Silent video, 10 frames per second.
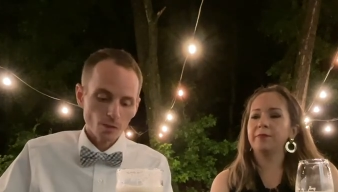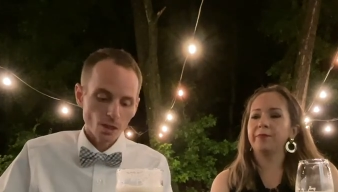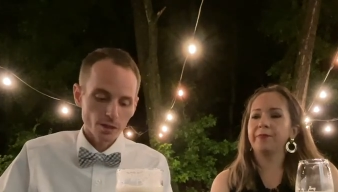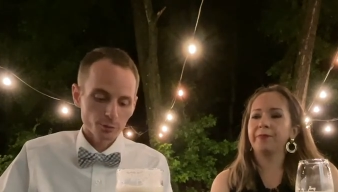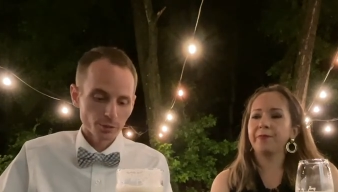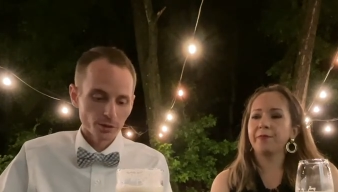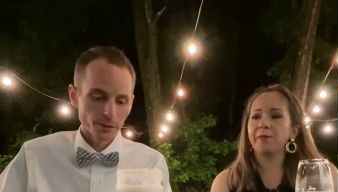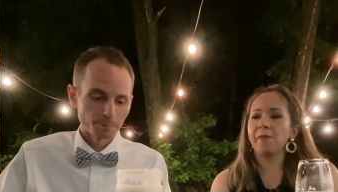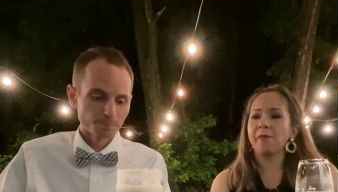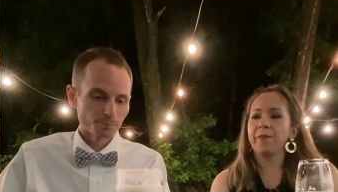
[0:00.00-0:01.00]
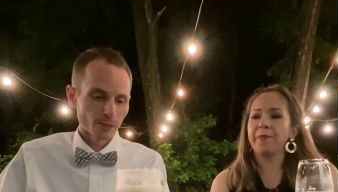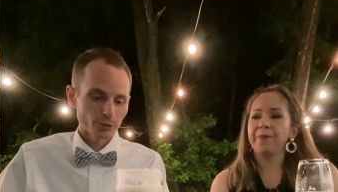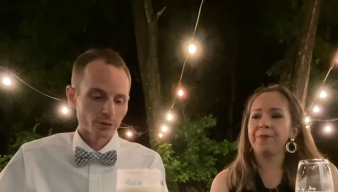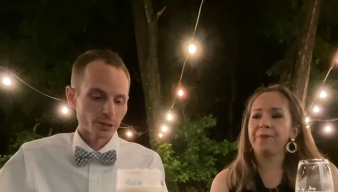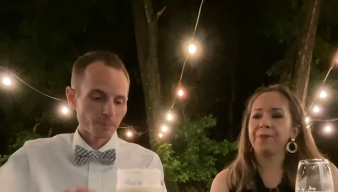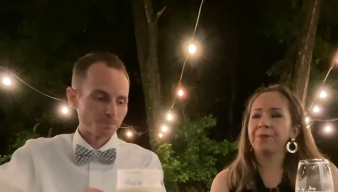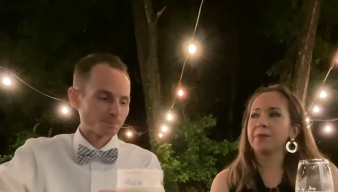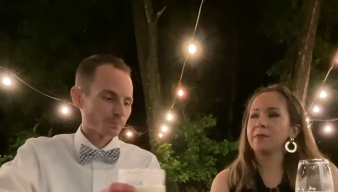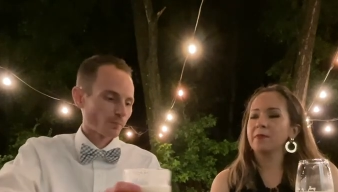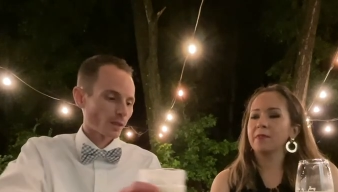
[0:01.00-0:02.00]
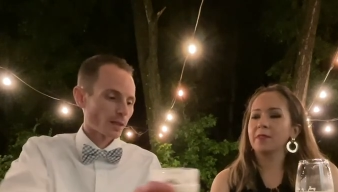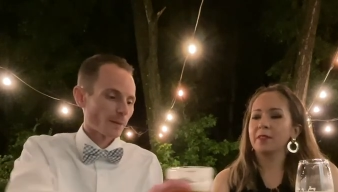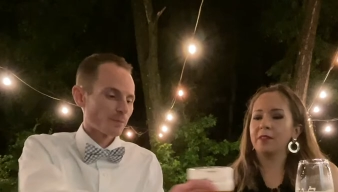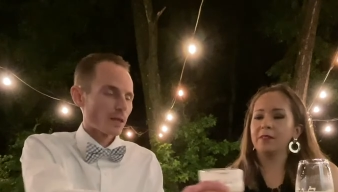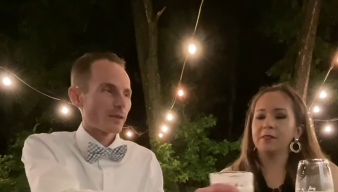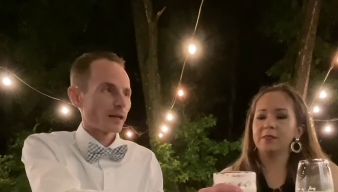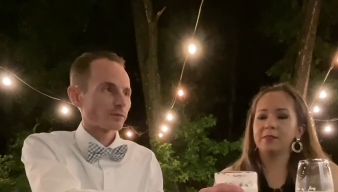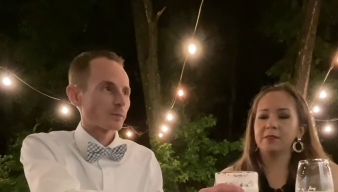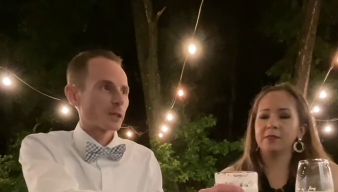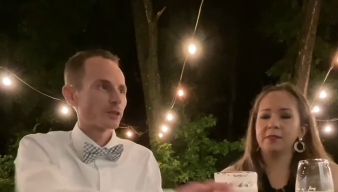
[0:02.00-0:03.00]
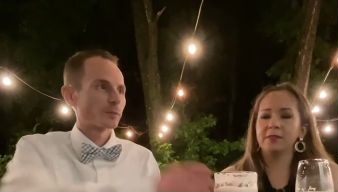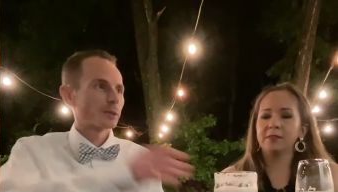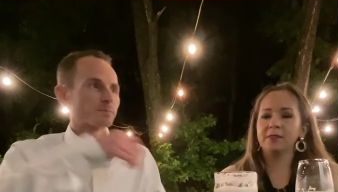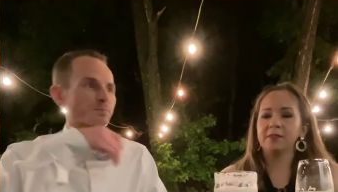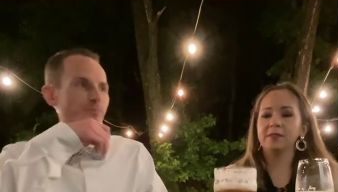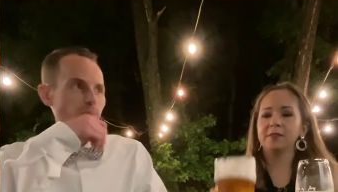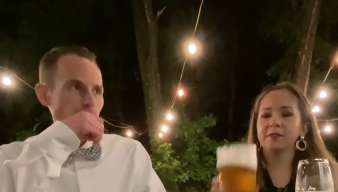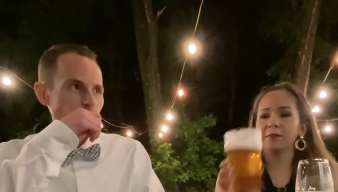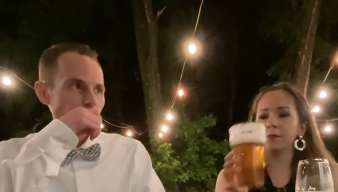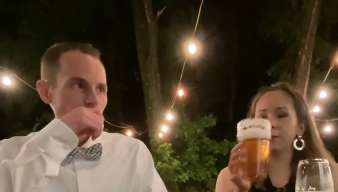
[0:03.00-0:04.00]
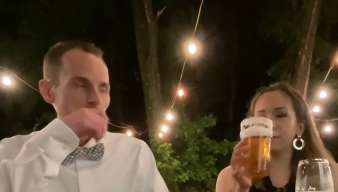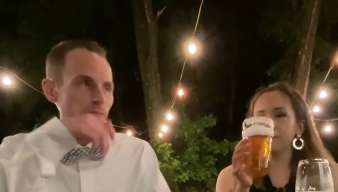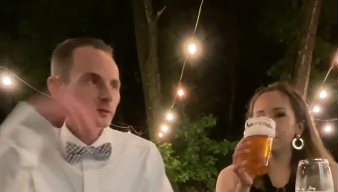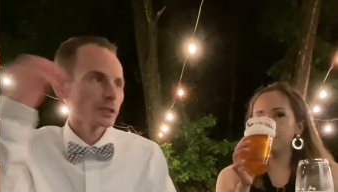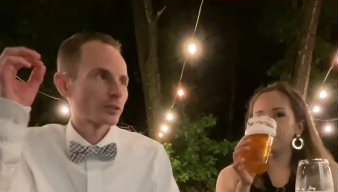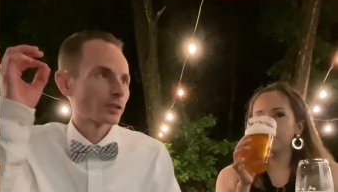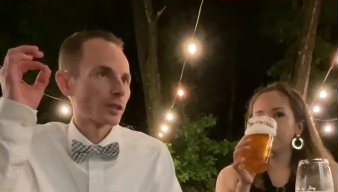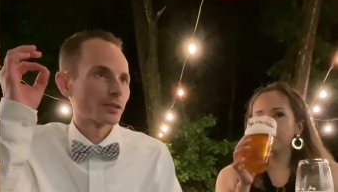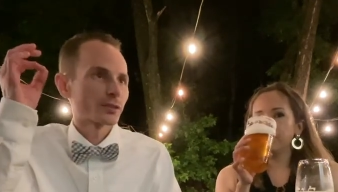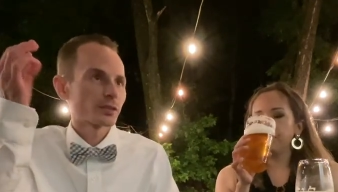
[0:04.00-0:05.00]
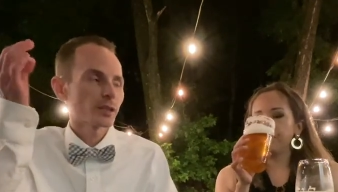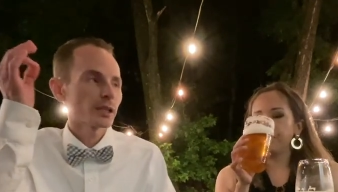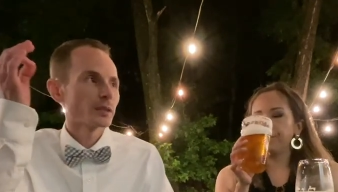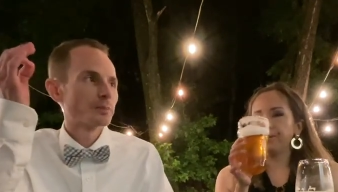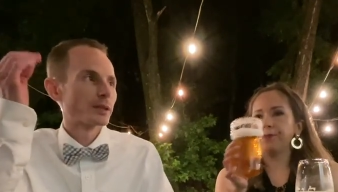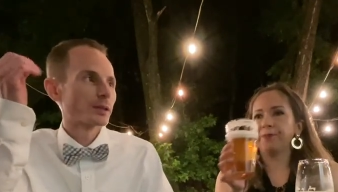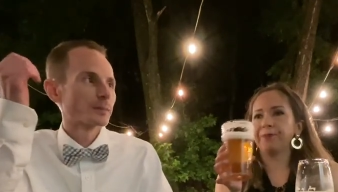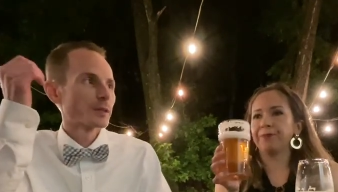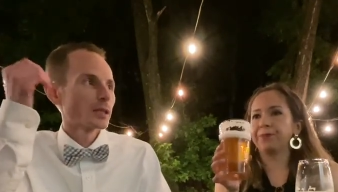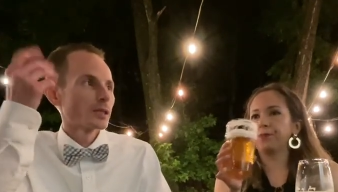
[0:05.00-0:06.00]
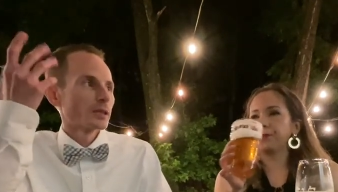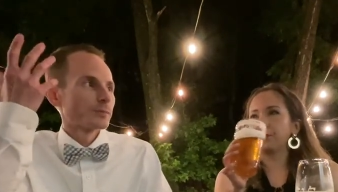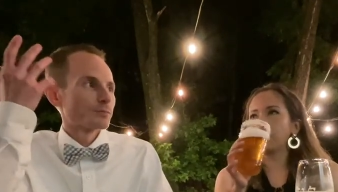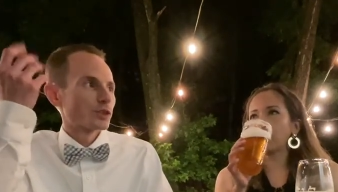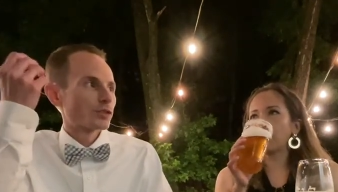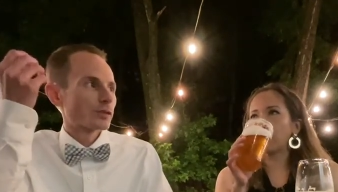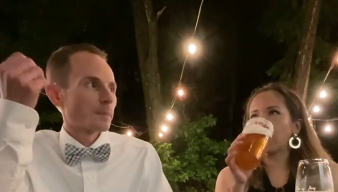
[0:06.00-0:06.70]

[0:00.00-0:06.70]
Speaker 1: Oh, that's brilliant. That's really good. Yeah, that reminds me. It's uh, slightly bitter, mm. just